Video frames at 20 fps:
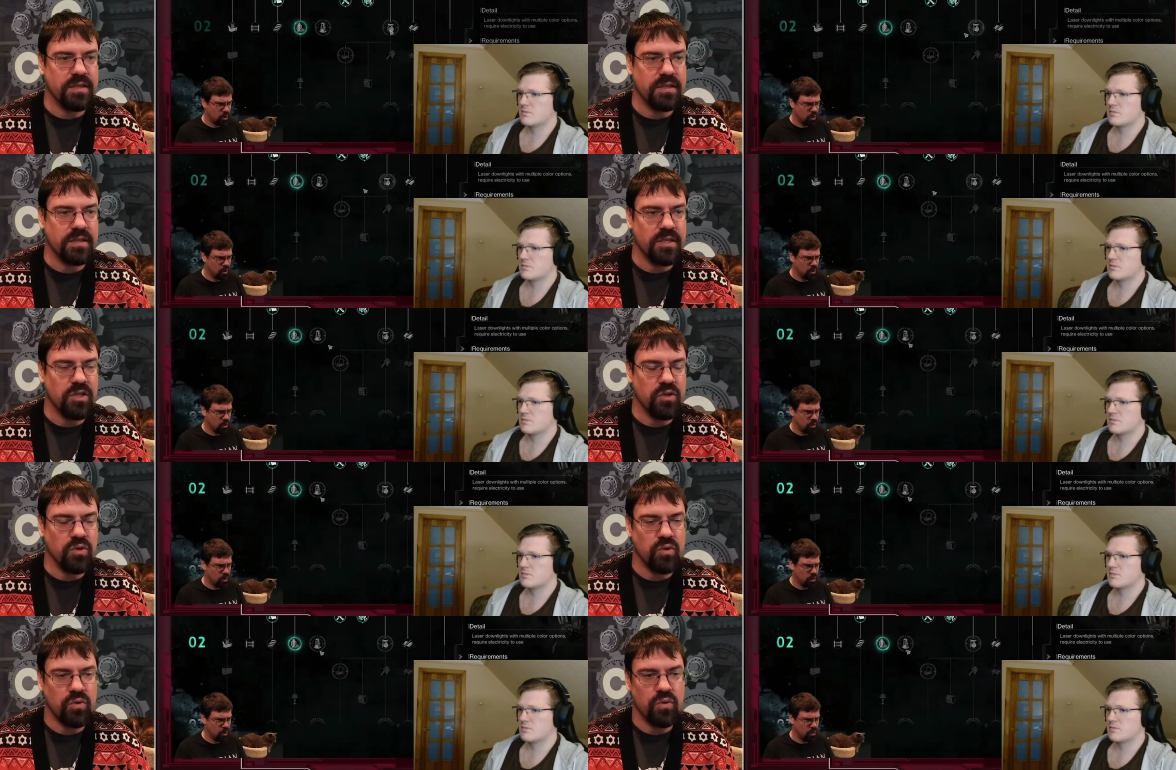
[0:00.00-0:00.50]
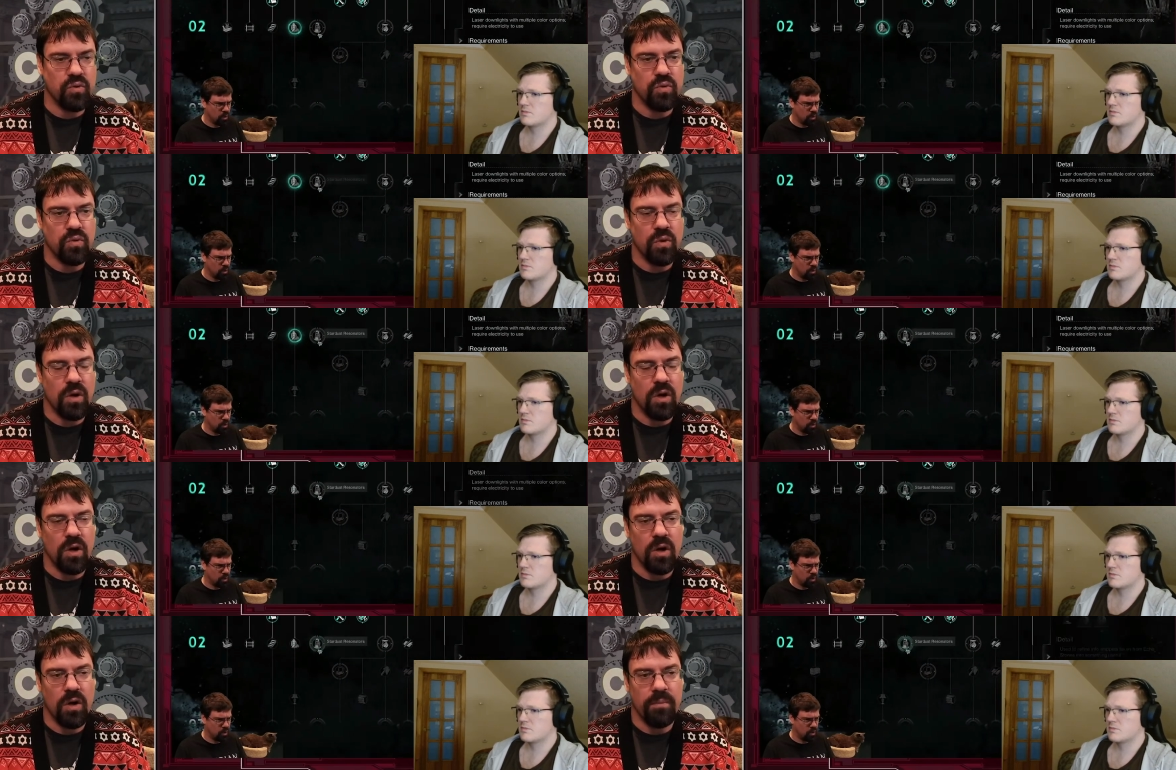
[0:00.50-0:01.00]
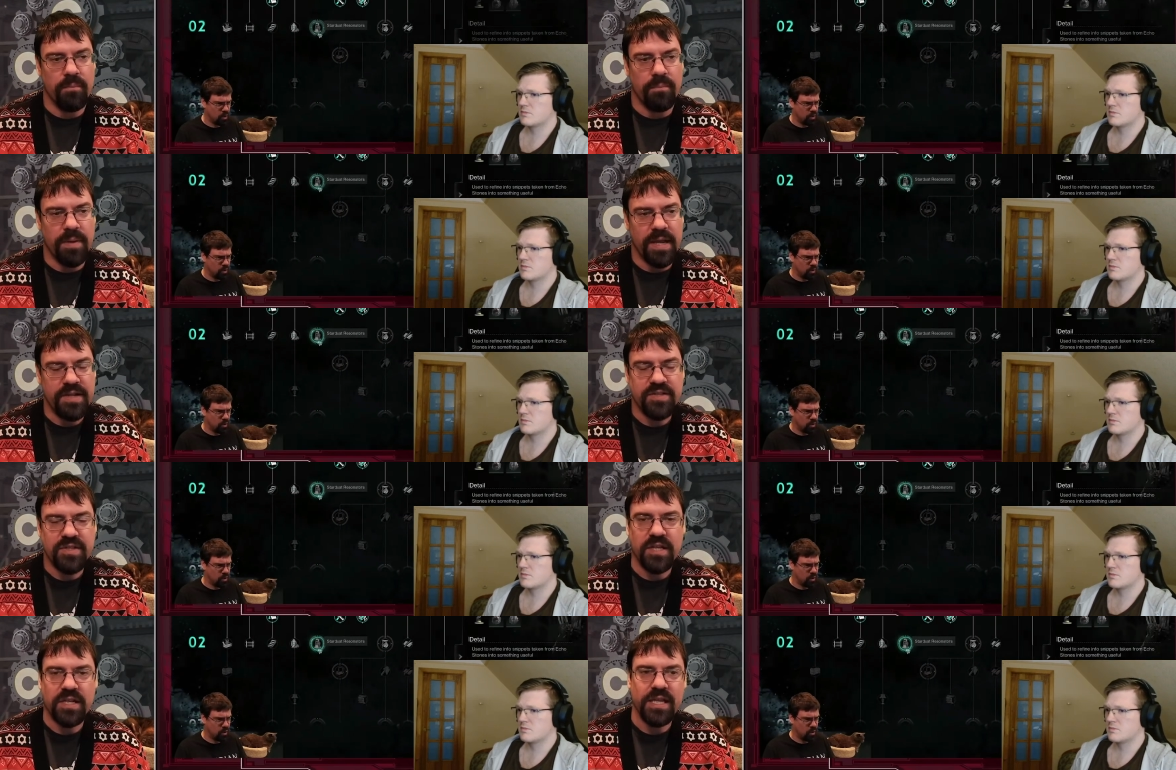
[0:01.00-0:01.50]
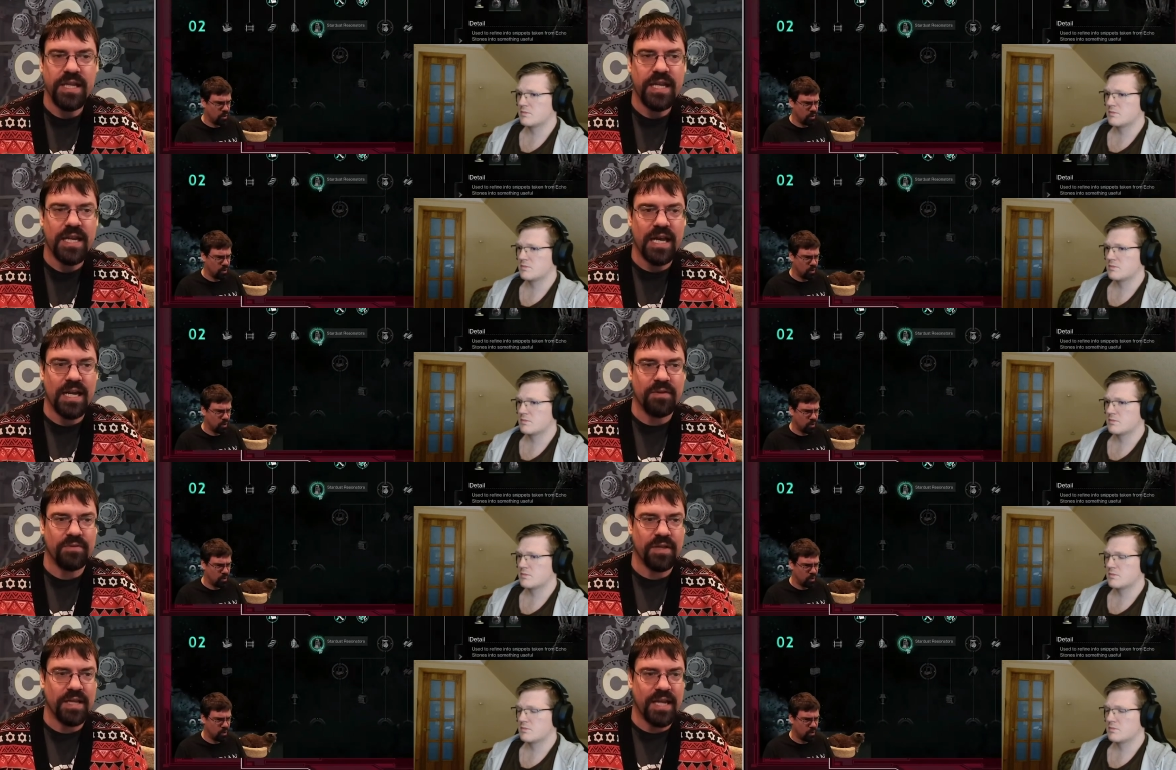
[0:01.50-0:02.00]
Speaker 1: you basically
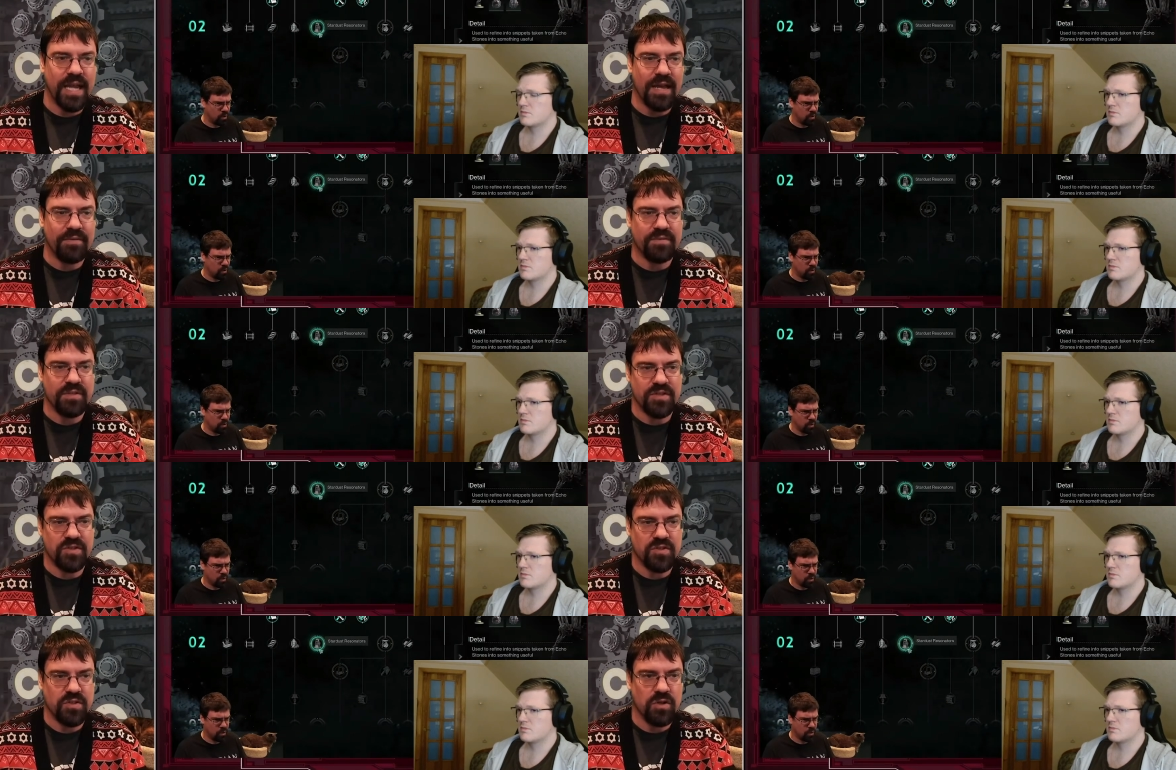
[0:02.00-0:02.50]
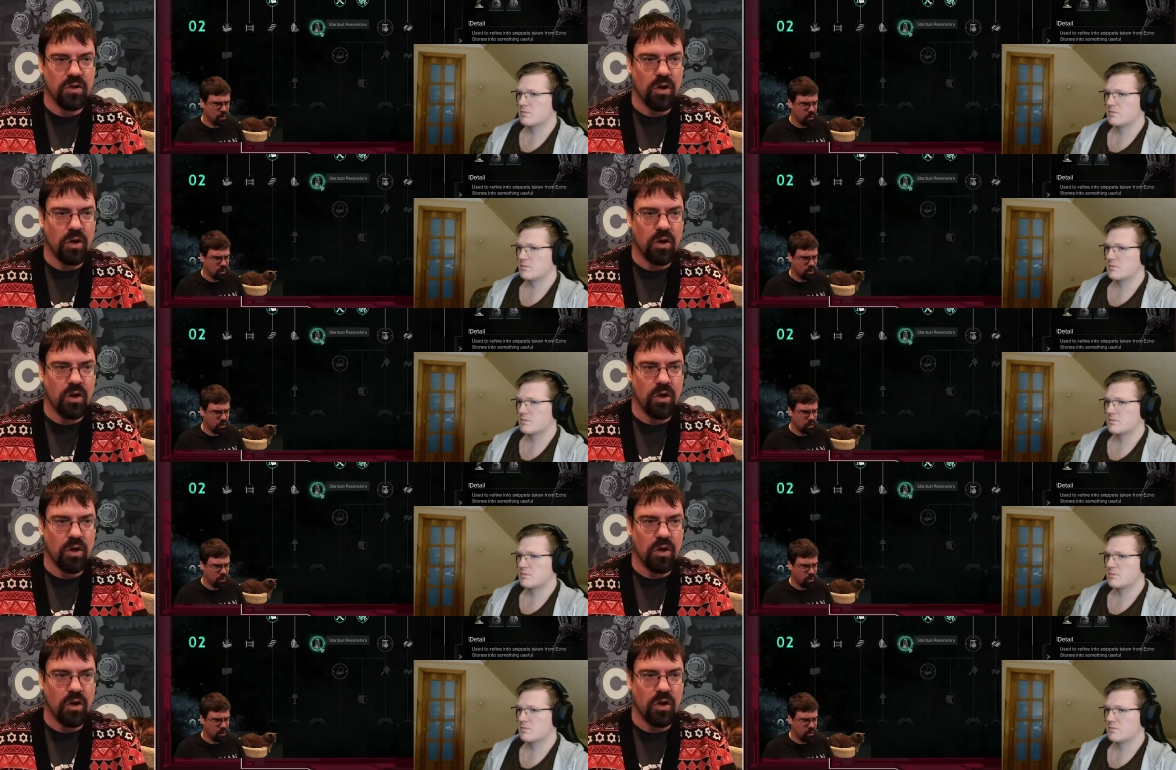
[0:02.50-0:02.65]
kind of like have this